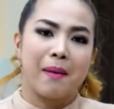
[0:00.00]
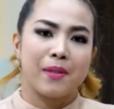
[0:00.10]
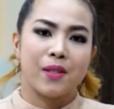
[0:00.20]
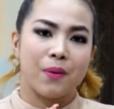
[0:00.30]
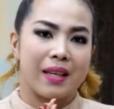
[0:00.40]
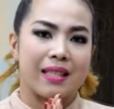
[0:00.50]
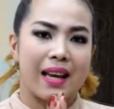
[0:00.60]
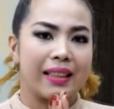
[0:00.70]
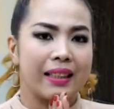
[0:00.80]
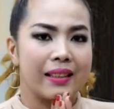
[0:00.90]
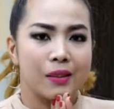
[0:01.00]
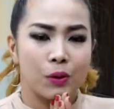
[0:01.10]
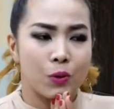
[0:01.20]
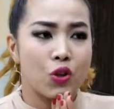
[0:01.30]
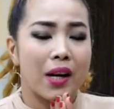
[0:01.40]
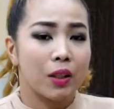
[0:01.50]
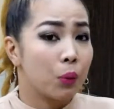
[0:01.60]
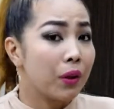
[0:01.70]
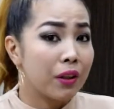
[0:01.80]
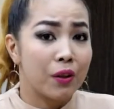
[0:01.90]
I'm so excited to share
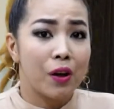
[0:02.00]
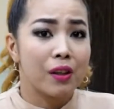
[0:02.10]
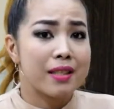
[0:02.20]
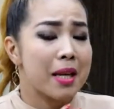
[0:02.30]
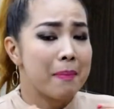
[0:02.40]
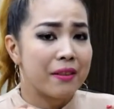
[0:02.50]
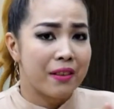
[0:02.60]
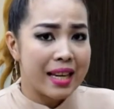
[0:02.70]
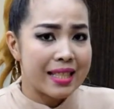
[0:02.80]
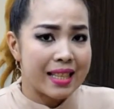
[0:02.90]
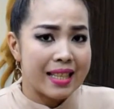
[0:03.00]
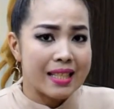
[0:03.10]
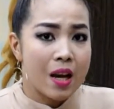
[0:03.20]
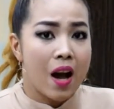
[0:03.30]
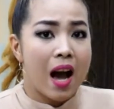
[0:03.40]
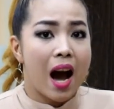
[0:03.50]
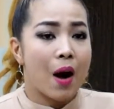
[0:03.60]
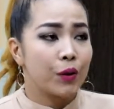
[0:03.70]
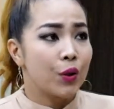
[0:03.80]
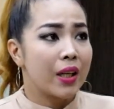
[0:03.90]
it with you all some advices
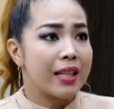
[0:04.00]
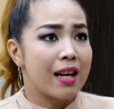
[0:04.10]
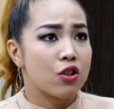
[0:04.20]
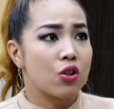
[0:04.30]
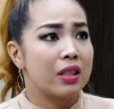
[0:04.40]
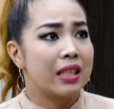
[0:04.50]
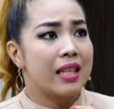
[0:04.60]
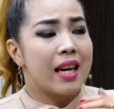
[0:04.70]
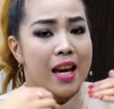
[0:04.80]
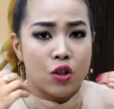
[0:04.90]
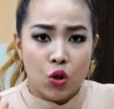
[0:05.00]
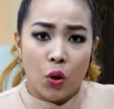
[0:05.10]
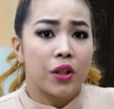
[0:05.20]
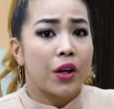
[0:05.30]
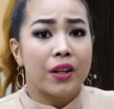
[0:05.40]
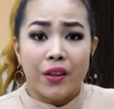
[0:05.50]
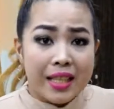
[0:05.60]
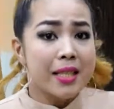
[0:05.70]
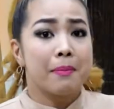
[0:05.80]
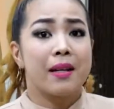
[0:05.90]
how you can actually enjoy your
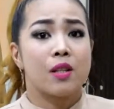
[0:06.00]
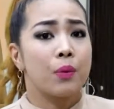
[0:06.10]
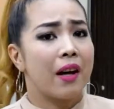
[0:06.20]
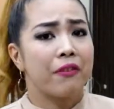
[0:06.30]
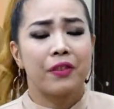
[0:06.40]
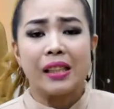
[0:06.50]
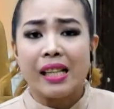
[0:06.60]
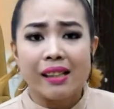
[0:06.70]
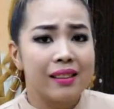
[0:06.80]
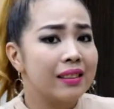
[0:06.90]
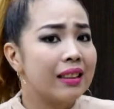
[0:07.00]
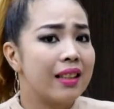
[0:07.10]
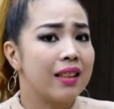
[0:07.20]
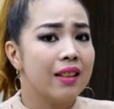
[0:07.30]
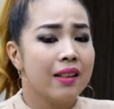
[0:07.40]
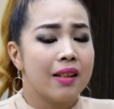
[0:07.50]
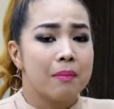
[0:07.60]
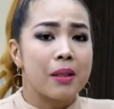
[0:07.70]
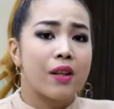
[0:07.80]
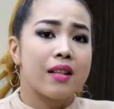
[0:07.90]
Christmas without feeling guilty
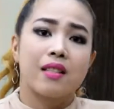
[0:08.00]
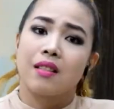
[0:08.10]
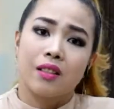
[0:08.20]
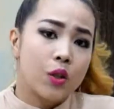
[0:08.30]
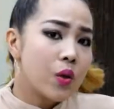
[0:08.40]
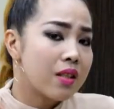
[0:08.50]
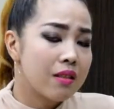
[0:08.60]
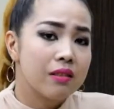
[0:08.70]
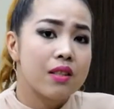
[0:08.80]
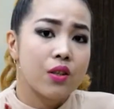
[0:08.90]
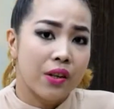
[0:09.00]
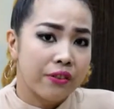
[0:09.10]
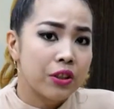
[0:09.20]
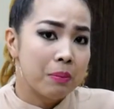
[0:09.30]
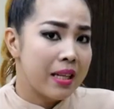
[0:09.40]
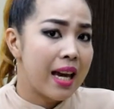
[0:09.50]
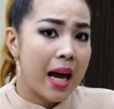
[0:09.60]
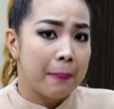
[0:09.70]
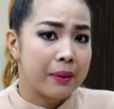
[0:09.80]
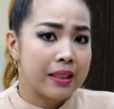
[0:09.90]
because you still deserve to be
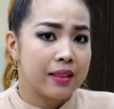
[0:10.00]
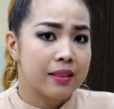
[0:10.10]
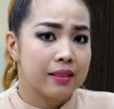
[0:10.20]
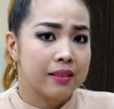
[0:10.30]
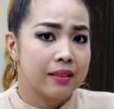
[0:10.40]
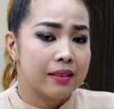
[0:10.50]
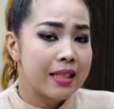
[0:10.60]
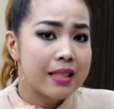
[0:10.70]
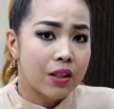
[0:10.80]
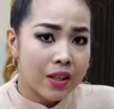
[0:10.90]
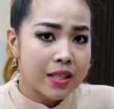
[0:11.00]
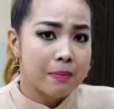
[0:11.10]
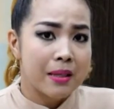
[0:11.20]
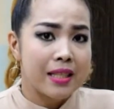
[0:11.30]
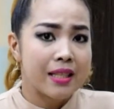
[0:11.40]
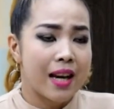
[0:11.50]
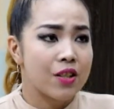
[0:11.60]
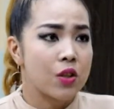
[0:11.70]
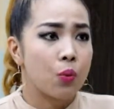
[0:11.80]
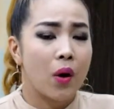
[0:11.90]
happy. This Christmas,
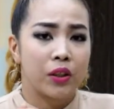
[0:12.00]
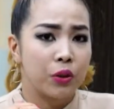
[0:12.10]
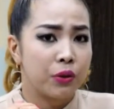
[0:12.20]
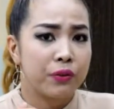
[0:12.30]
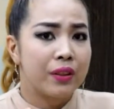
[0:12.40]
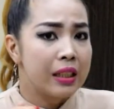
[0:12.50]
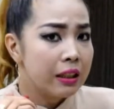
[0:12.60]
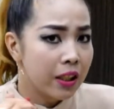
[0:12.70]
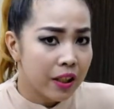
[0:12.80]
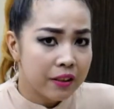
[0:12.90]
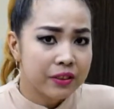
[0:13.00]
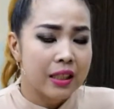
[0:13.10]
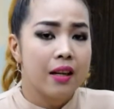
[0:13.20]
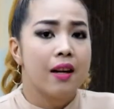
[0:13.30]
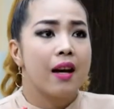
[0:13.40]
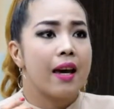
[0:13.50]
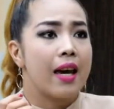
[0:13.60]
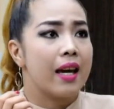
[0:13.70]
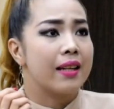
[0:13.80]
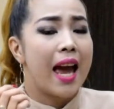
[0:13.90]
I just want you to feel loved
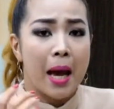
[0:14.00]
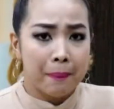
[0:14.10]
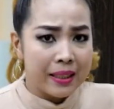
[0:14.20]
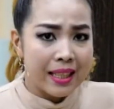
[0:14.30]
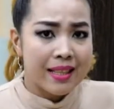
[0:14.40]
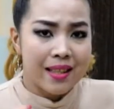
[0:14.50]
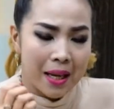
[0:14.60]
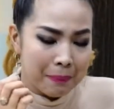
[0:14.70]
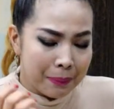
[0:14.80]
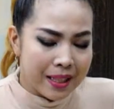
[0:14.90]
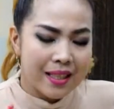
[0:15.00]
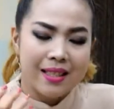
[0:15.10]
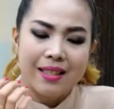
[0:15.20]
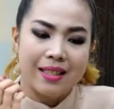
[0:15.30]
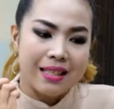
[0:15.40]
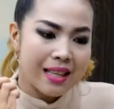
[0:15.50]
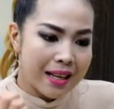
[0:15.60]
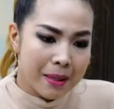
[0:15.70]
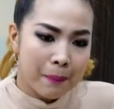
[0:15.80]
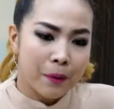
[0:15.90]
and happiness and peace. Na
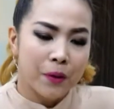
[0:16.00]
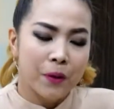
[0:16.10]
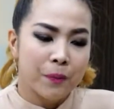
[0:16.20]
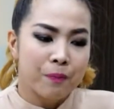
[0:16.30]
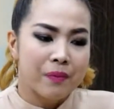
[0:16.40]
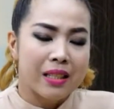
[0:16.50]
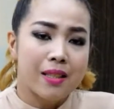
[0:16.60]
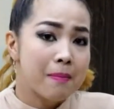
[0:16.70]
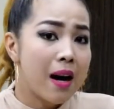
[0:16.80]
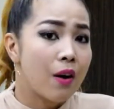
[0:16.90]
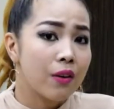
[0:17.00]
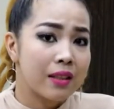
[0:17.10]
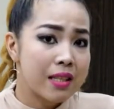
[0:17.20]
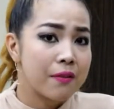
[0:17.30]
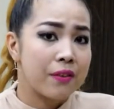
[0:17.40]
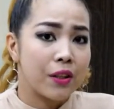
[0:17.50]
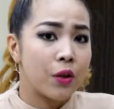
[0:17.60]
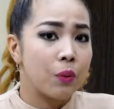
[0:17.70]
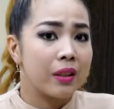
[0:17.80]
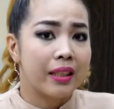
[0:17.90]
sana po, somehow this
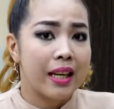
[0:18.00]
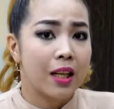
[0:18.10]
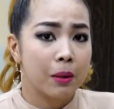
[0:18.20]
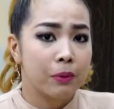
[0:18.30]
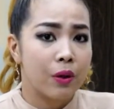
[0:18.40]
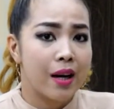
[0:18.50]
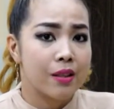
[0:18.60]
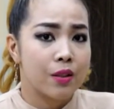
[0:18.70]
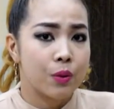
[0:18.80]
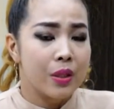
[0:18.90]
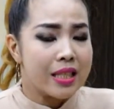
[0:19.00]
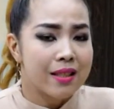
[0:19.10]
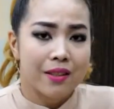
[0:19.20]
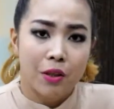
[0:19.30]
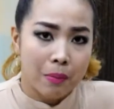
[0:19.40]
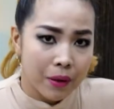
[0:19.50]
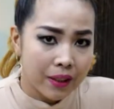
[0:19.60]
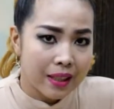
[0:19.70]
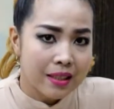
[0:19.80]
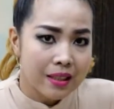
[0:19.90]
video will gonna help you out to ease your
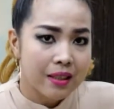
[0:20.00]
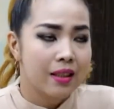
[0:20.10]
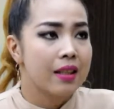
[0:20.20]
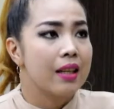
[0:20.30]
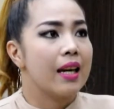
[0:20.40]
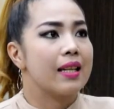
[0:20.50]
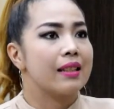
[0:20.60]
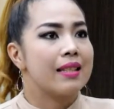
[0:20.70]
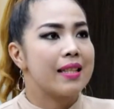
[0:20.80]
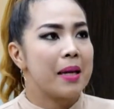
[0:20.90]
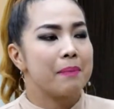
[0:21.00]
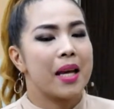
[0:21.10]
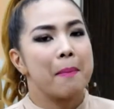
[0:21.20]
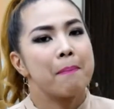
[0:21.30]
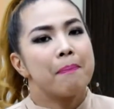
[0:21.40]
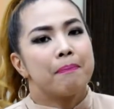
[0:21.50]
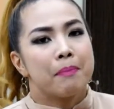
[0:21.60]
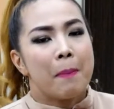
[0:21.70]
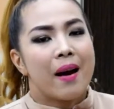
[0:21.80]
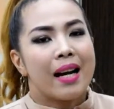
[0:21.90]
burden. And at the same time,
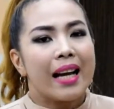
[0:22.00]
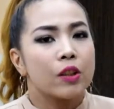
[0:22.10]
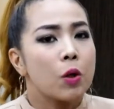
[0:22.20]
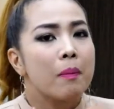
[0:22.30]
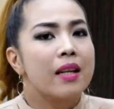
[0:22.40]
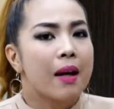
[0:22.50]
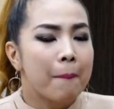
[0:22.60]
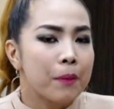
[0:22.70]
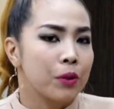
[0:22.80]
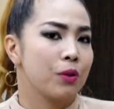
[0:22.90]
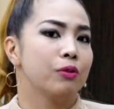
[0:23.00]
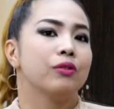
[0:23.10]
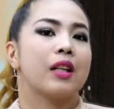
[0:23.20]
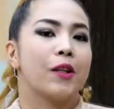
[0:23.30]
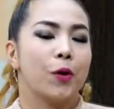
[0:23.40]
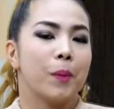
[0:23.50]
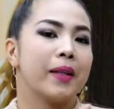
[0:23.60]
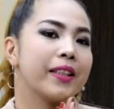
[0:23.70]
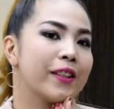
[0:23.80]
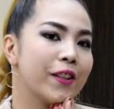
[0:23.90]
kapagaan ko man lang po yung
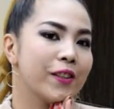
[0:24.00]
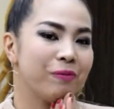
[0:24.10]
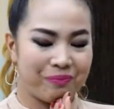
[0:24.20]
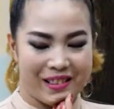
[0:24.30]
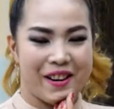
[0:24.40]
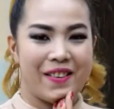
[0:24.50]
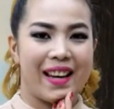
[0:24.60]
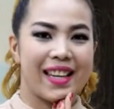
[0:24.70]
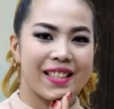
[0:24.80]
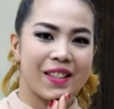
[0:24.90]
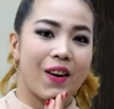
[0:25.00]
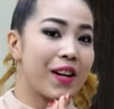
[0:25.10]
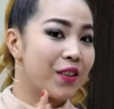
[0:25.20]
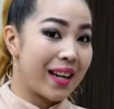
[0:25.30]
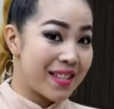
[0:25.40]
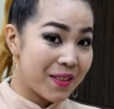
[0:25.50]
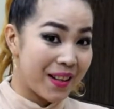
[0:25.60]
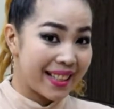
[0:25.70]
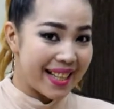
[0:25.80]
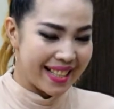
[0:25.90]
kalooban ninyo. Alright, so are you guys
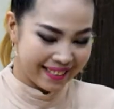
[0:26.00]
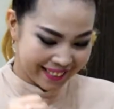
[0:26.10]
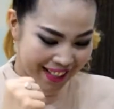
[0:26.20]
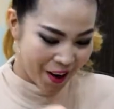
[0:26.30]
ready?